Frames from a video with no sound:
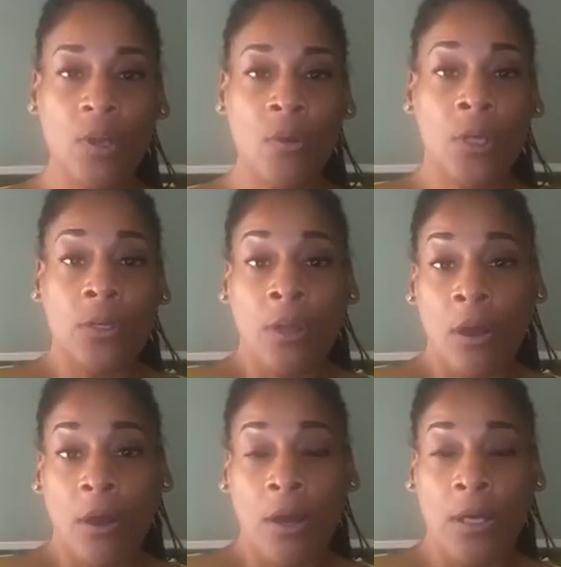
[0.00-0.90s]
good
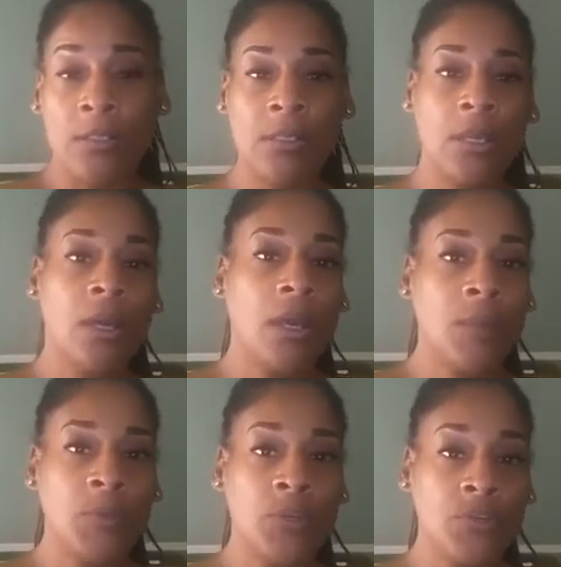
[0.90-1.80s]
cause.
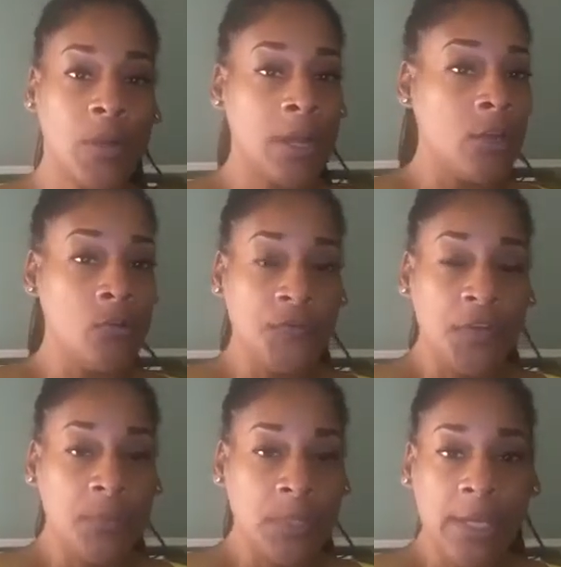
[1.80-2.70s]
You can try a
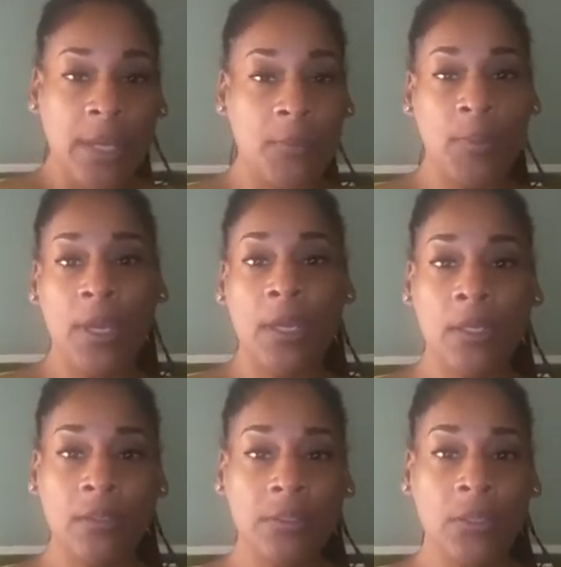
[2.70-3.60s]
GoFundMe
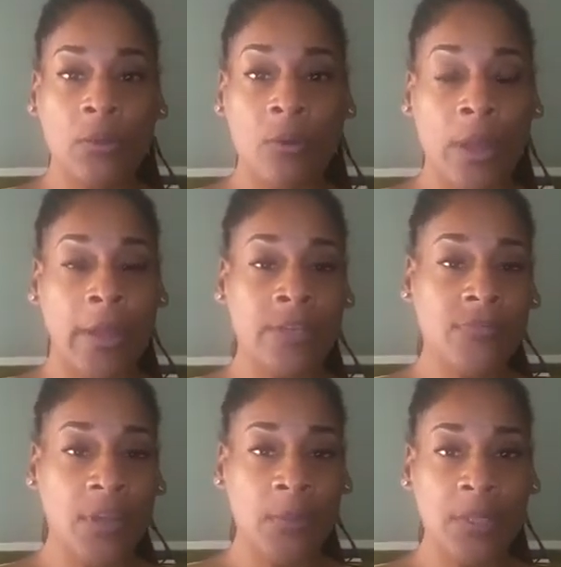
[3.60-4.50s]
campaign, or ask
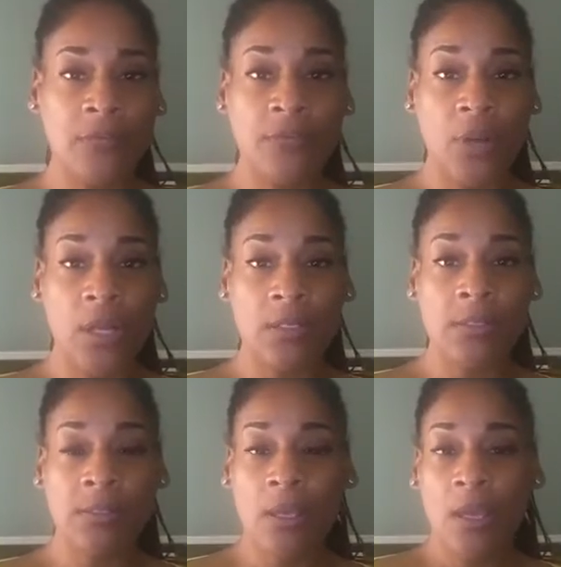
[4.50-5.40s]
family and
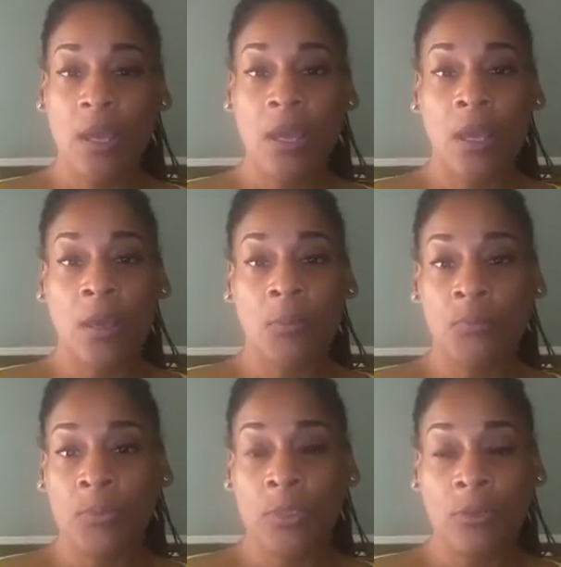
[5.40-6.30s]
friends,
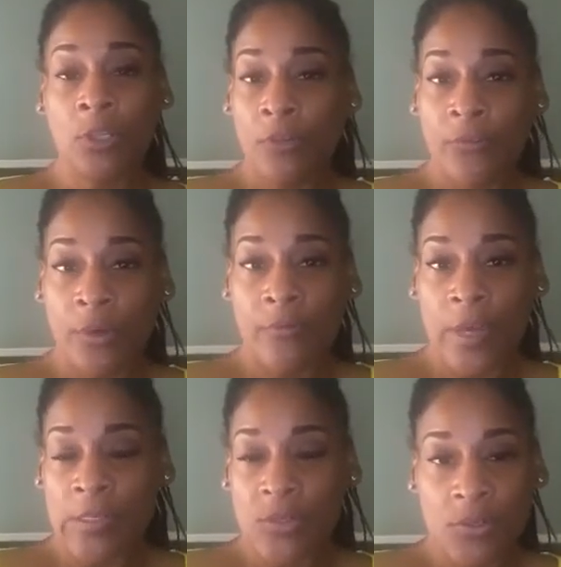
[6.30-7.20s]
look for
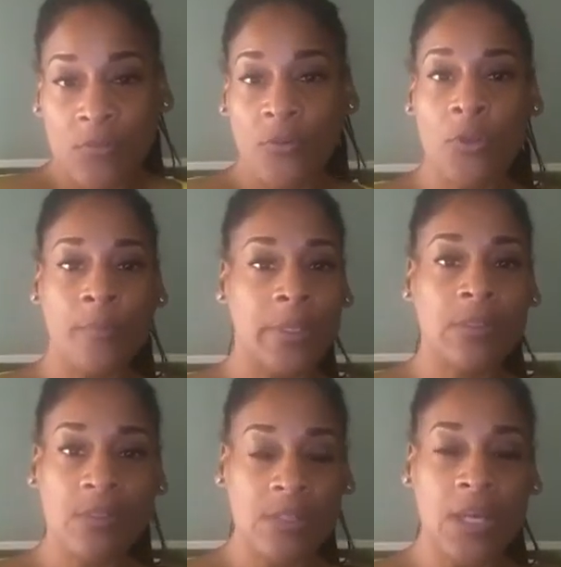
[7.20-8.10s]
investors for your
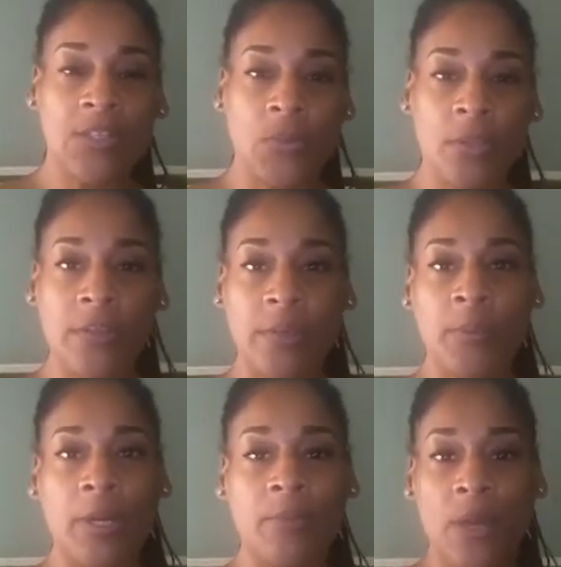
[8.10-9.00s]
business, that sort of thing.
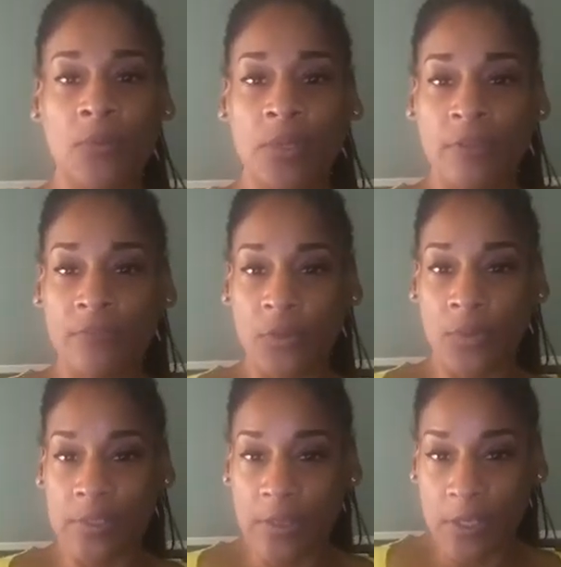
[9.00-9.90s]
But I'm not really a
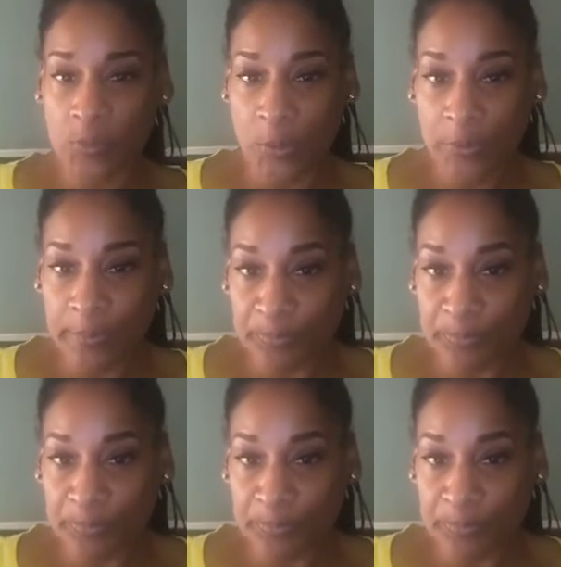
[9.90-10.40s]
fundraising expert.